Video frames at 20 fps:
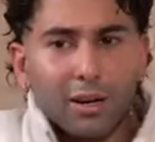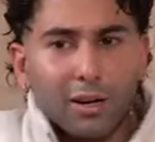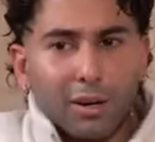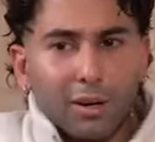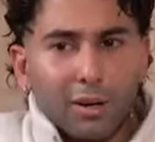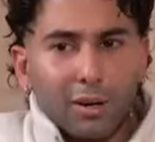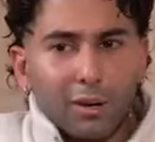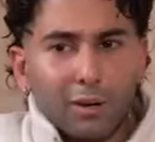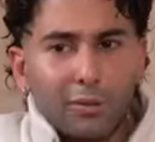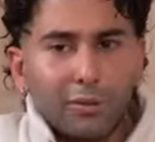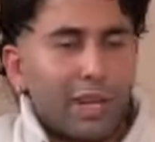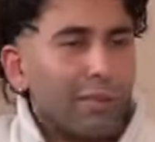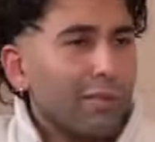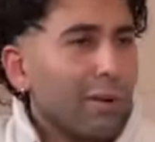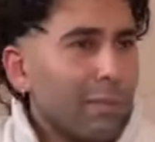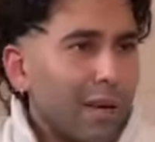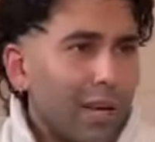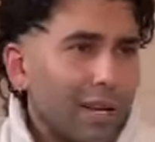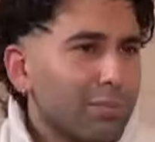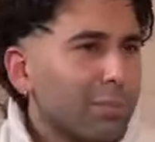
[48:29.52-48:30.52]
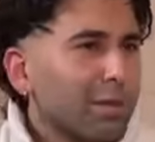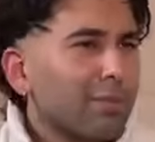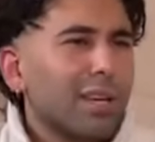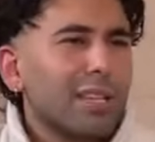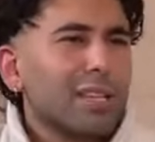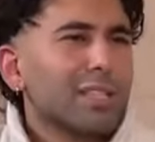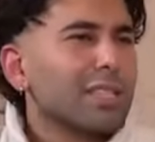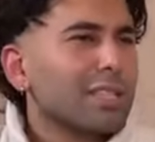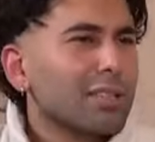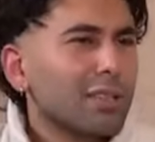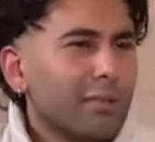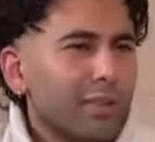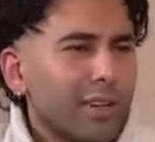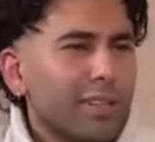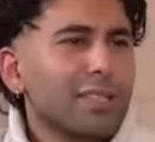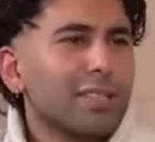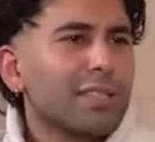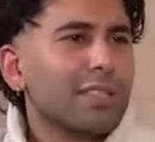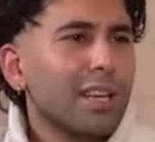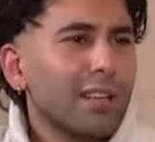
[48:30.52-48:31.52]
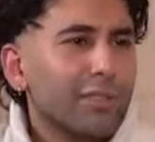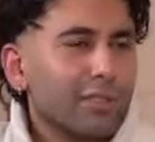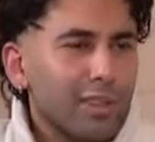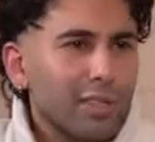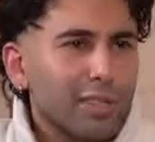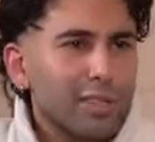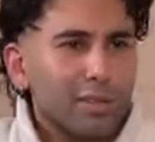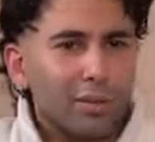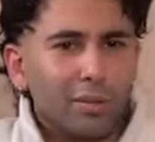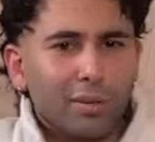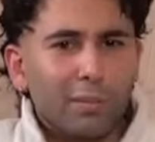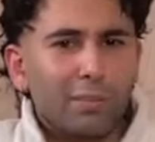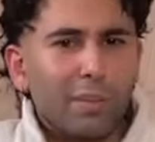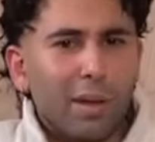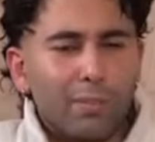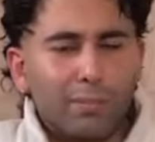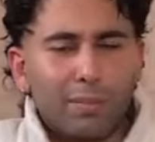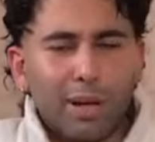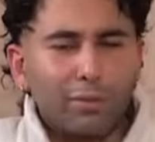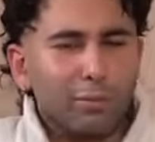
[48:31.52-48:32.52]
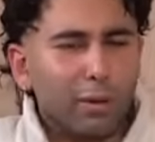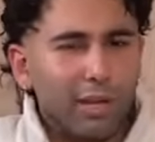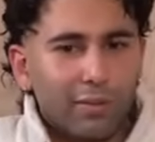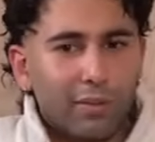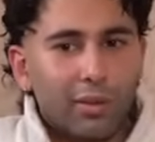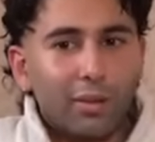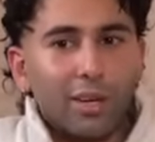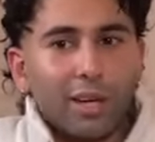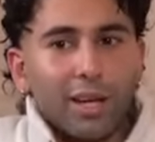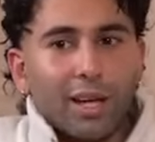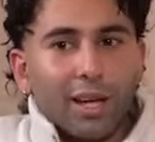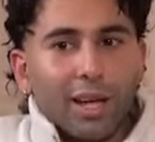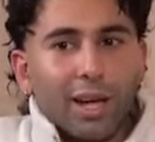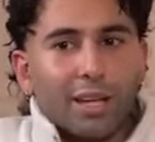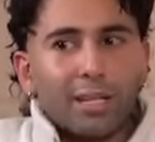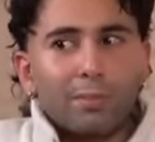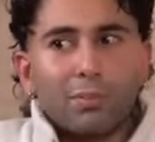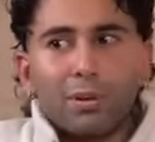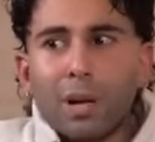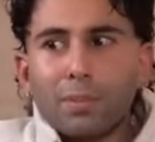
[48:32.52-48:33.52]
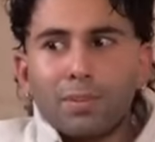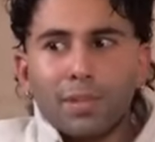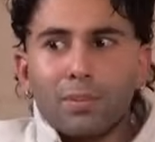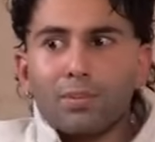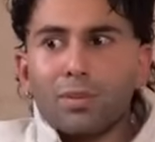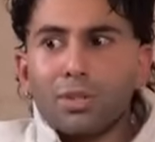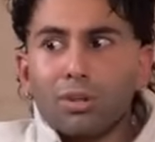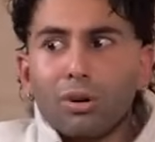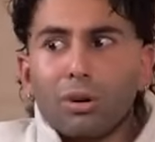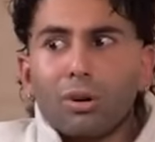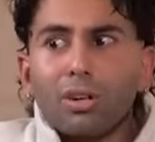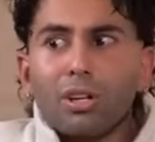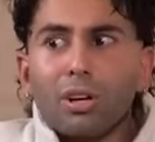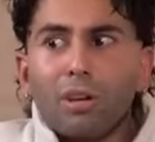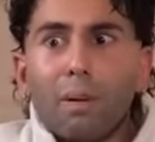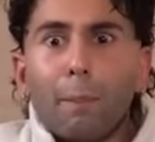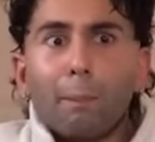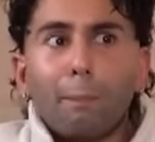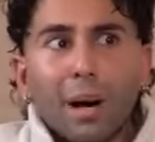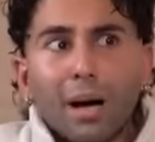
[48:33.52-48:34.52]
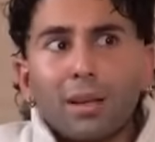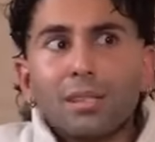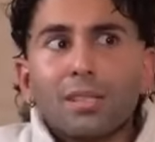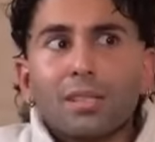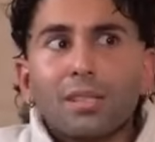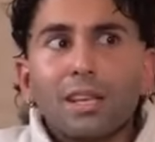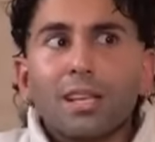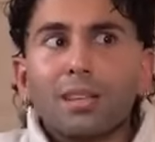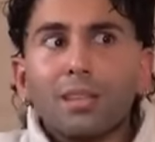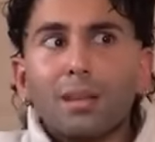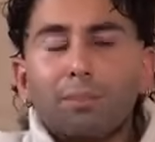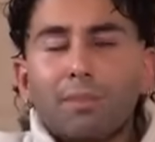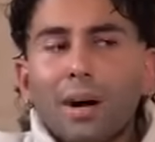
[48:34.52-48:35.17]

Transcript: uh, never met, but we're internet friends, you know, we're a pen pal, whatever. And he put up some story of a bus, and the